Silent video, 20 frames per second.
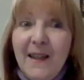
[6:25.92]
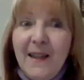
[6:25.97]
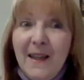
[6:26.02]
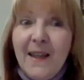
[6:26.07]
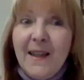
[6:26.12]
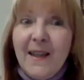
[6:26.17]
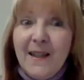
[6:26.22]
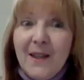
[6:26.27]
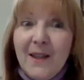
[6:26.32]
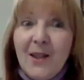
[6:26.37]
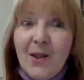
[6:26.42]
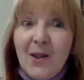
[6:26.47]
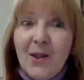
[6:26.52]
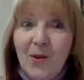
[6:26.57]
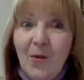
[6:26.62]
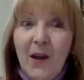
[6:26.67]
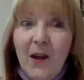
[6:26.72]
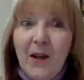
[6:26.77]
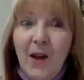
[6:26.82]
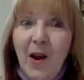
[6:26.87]
It is.
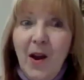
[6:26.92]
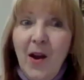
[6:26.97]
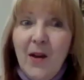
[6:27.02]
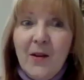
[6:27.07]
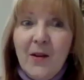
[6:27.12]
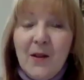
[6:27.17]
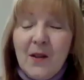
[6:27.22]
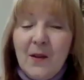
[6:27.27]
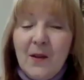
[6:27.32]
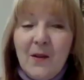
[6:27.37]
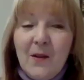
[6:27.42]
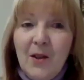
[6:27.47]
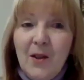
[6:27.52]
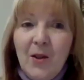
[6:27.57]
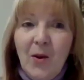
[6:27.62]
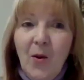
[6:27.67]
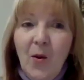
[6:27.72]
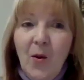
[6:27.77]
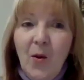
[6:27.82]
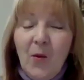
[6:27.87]
So I can't,
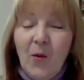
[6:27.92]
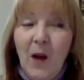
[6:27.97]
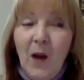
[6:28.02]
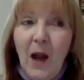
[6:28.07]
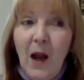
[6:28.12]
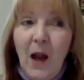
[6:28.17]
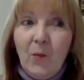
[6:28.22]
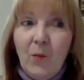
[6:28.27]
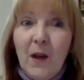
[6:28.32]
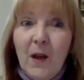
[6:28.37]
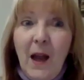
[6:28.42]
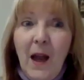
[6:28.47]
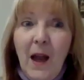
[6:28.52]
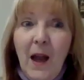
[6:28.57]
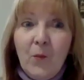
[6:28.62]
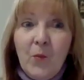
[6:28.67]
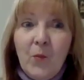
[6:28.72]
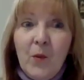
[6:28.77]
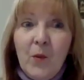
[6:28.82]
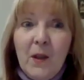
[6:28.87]
well,
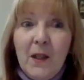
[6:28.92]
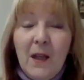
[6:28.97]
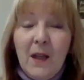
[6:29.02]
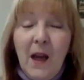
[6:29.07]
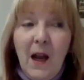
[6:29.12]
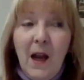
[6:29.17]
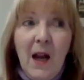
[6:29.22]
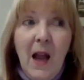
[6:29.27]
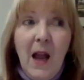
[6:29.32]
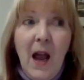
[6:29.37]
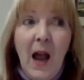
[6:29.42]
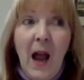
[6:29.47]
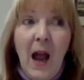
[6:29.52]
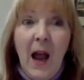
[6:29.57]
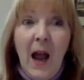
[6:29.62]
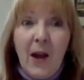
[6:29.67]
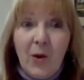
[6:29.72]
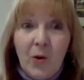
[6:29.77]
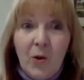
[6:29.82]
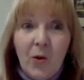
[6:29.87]

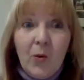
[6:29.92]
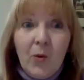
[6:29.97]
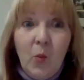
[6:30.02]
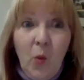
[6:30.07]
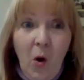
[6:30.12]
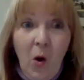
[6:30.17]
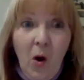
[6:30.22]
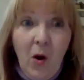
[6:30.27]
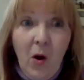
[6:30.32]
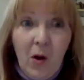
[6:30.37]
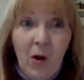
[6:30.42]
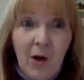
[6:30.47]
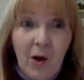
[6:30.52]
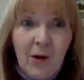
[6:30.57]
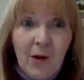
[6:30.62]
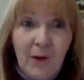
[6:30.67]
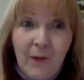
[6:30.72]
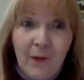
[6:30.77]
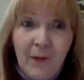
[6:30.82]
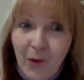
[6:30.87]
I could walk
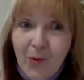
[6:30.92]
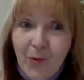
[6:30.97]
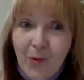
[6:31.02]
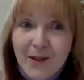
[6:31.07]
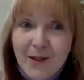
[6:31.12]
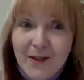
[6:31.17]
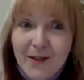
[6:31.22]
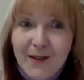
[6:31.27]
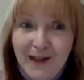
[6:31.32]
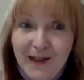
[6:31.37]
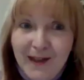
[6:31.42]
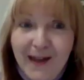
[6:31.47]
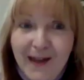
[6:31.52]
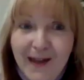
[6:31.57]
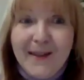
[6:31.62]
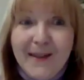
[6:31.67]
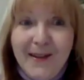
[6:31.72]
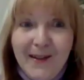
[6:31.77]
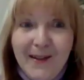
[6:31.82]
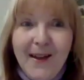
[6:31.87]
on a frozen
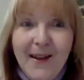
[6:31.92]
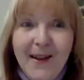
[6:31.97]
lake. The